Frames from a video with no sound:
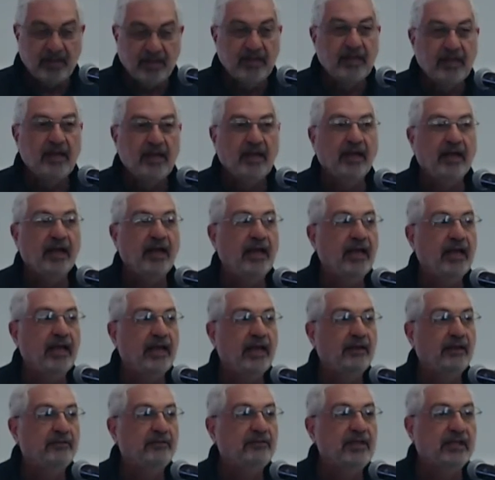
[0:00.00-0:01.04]
Uh,
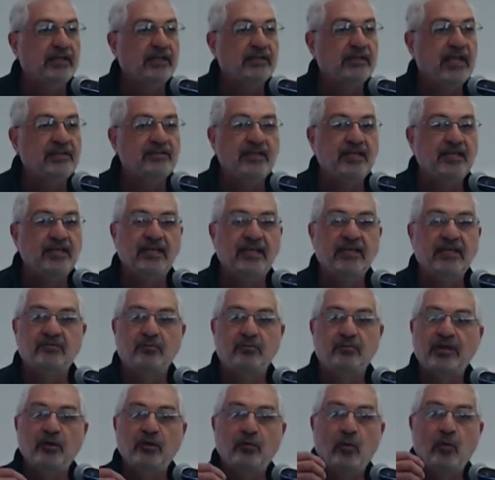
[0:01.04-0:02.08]
ethnic cleansing is when
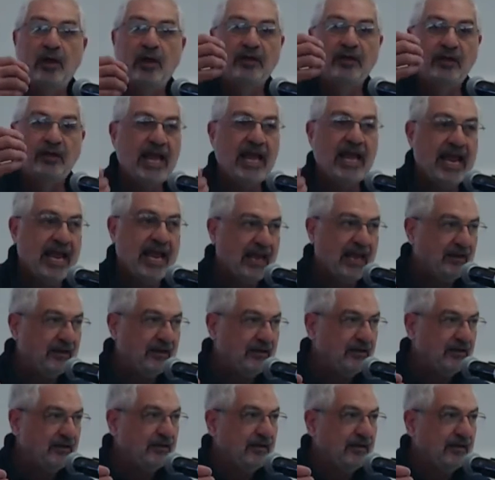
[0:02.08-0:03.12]
you want the land,
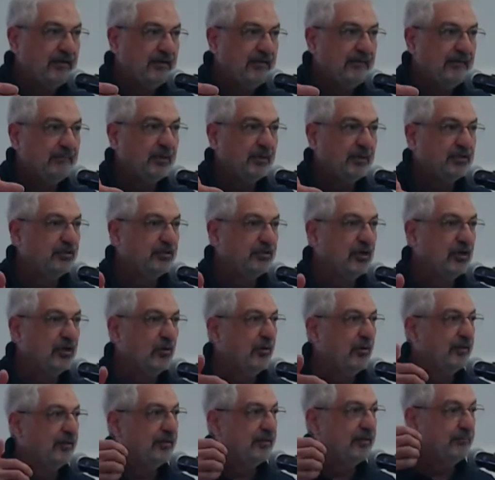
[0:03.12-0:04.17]
but you don't want the
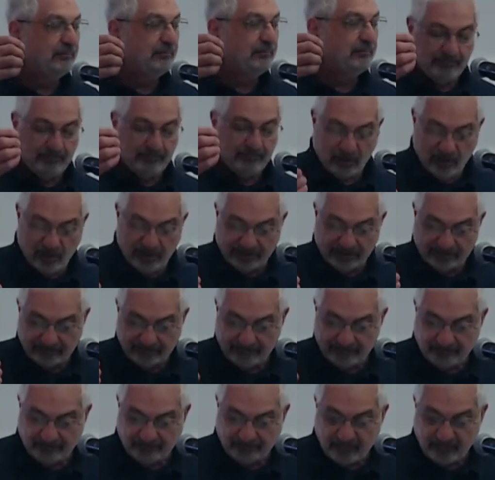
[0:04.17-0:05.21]
people on
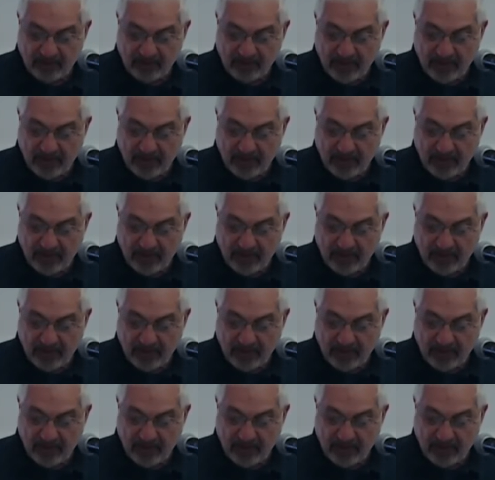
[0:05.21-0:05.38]
it.